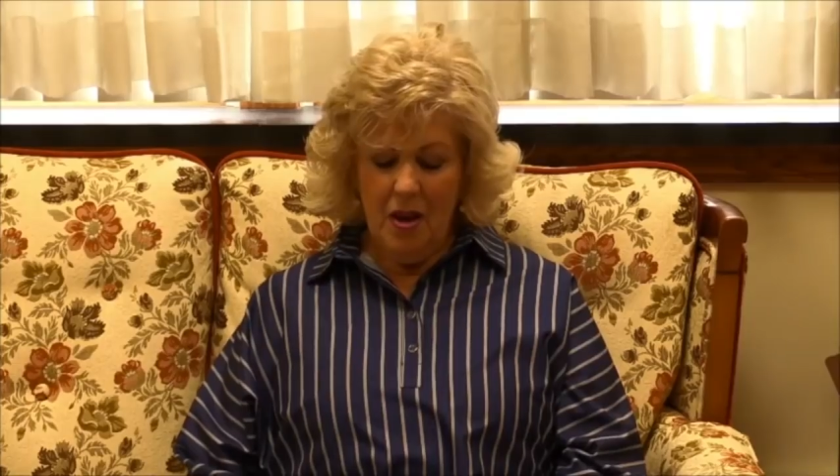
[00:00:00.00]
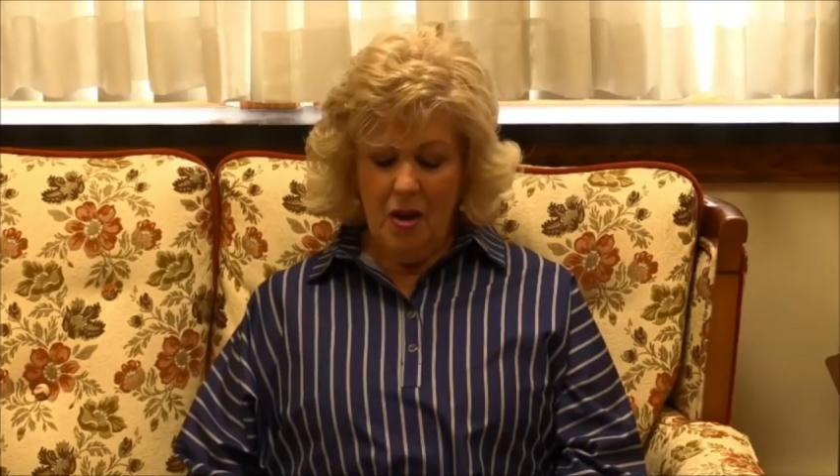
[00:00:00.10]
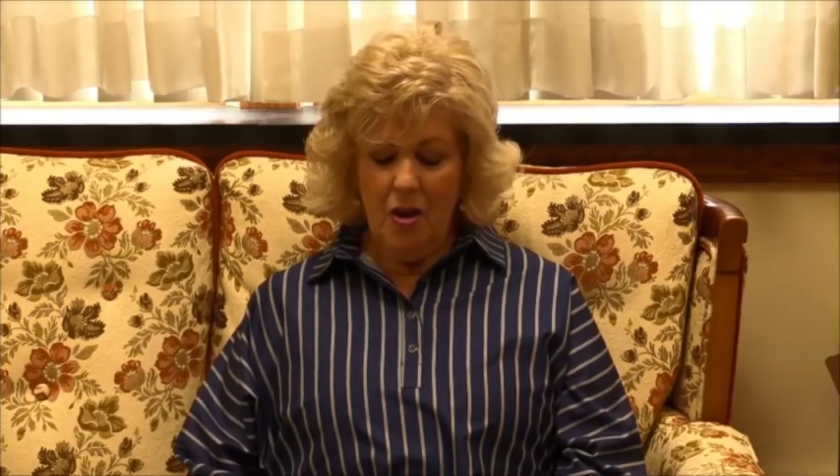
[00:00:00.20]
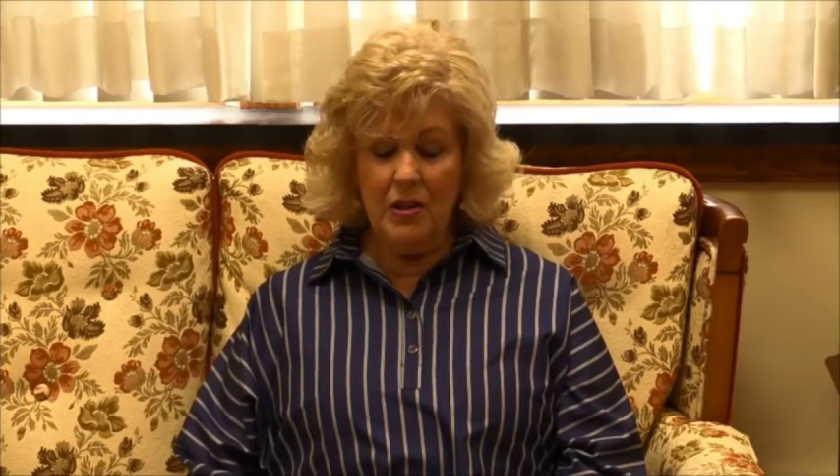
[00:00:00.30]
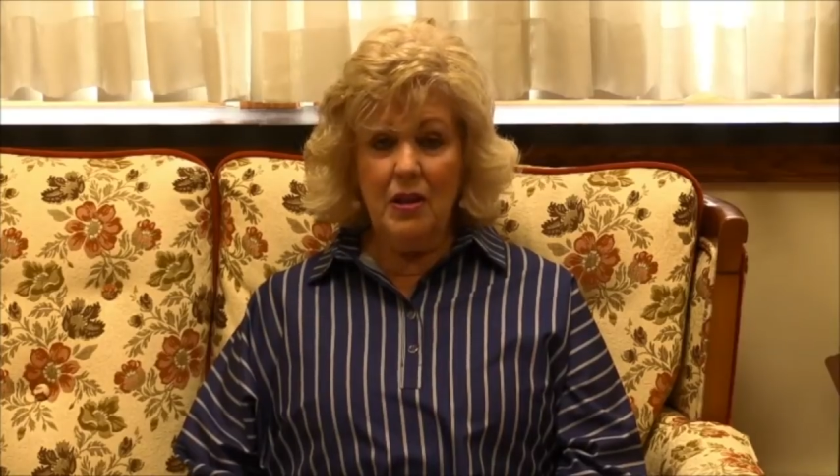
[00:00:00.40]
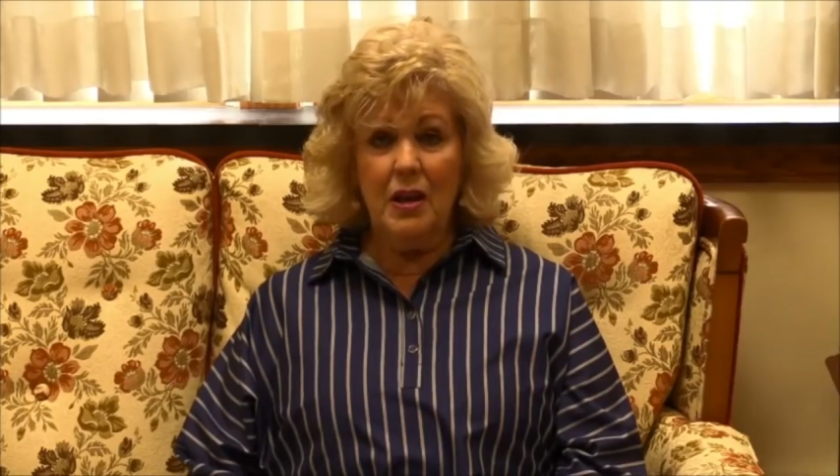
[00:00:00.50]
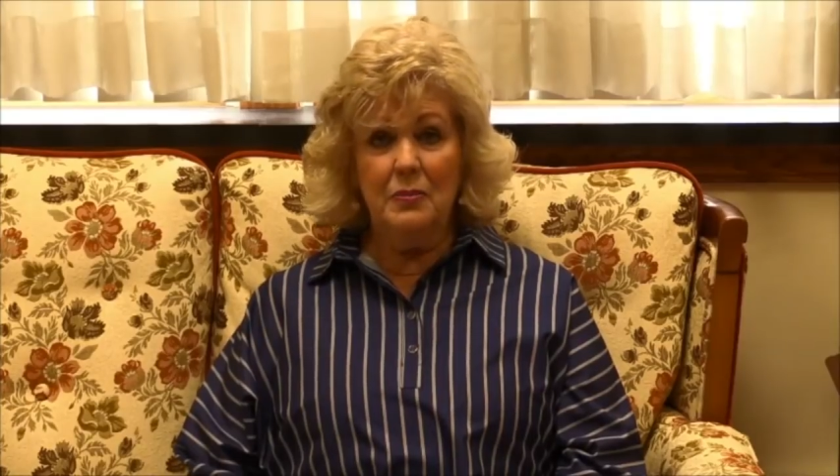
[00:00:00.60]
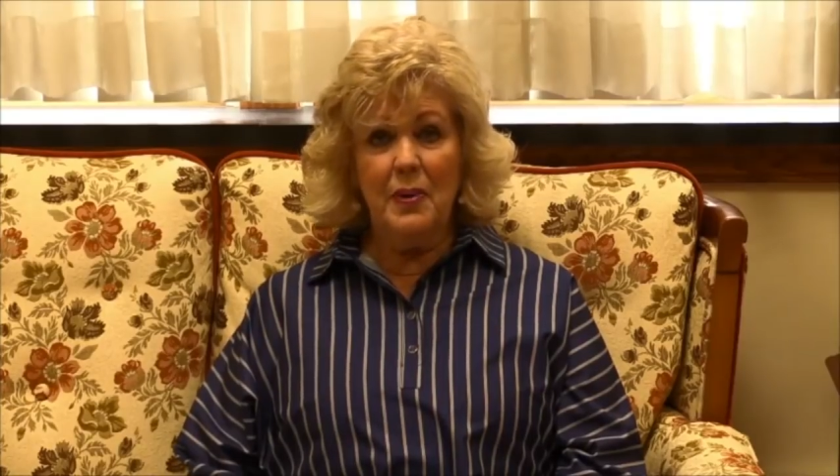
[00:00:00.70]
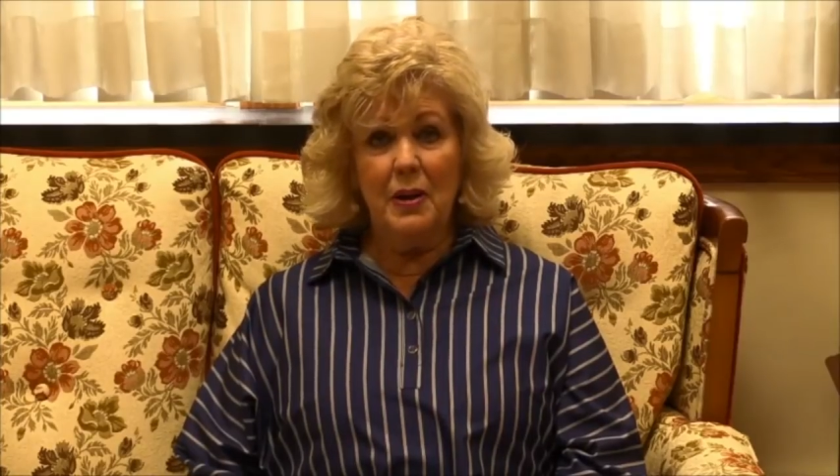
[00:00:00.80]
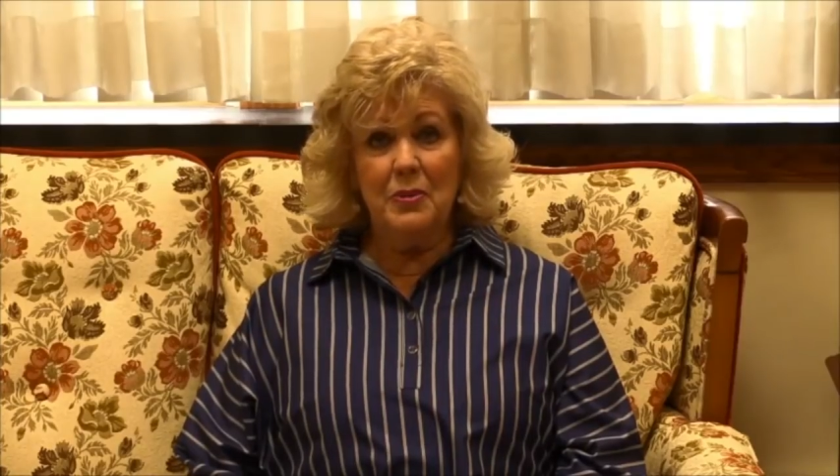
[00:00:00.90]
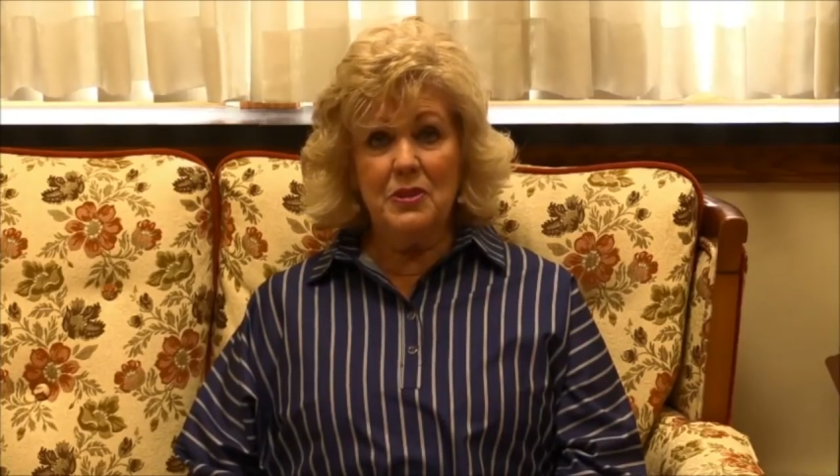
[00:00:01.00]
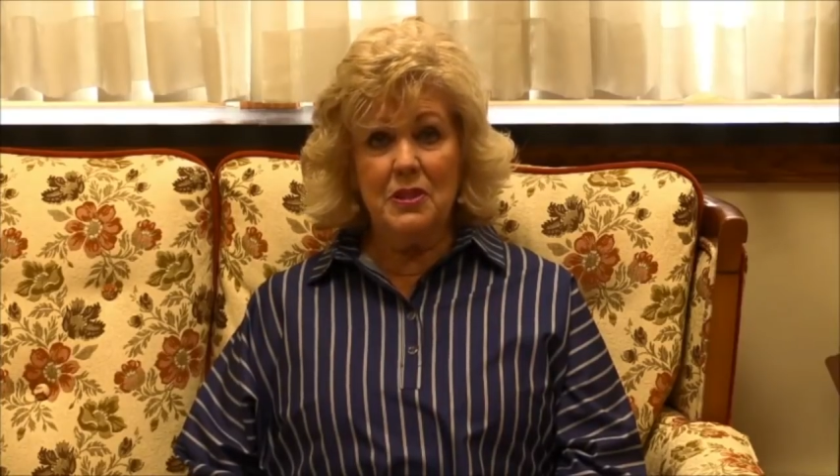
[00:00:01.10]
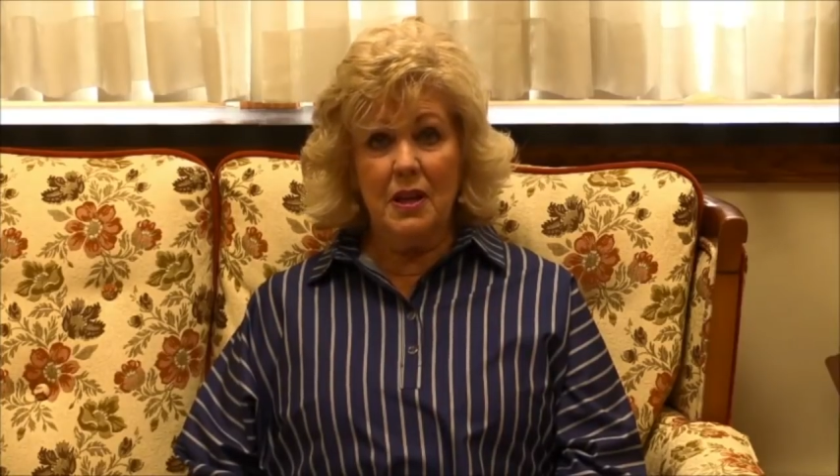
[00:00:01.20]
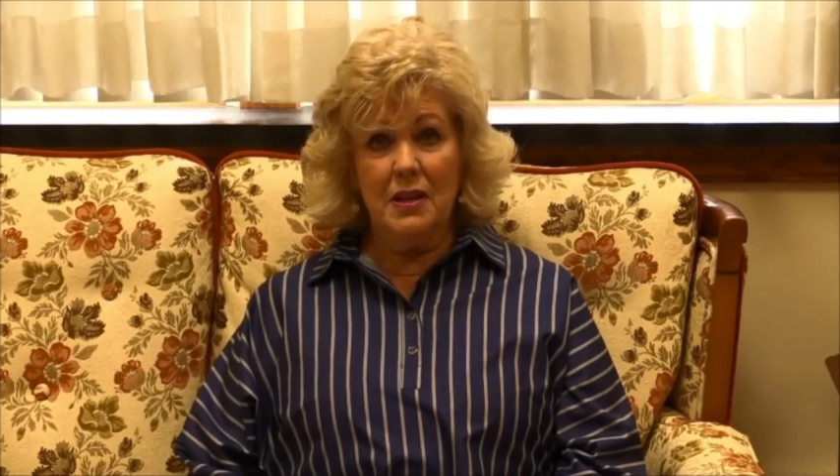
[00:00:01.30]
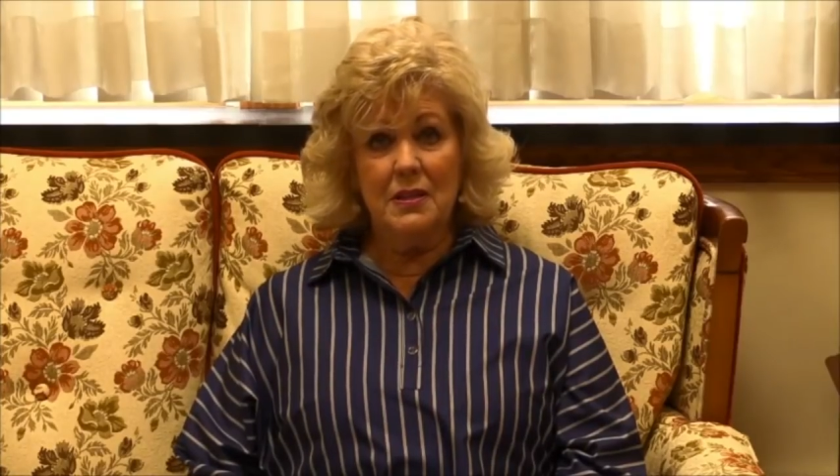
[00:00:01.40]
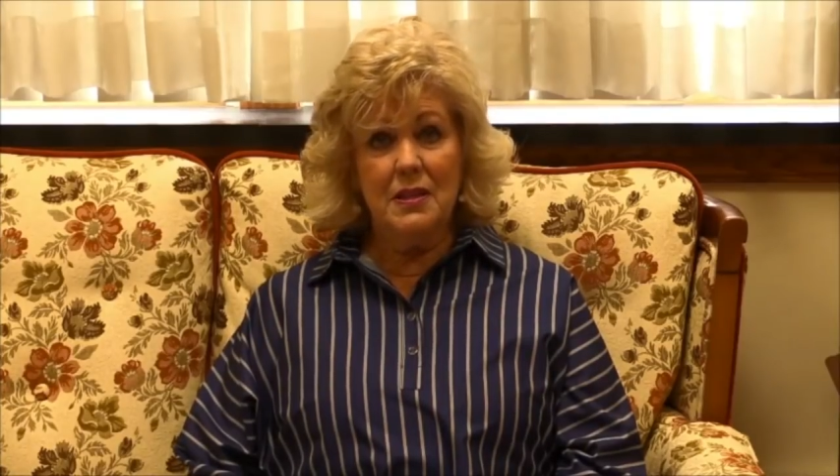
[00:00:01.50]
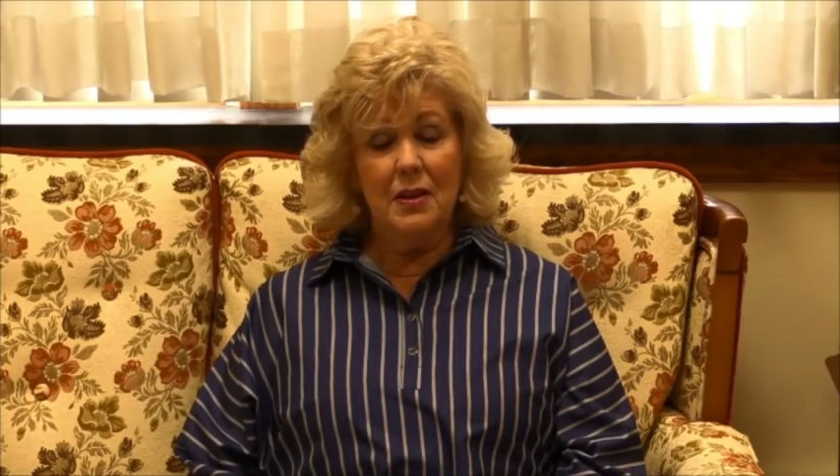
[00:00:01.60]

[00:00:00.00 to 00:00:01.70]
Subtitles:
Online Bible studies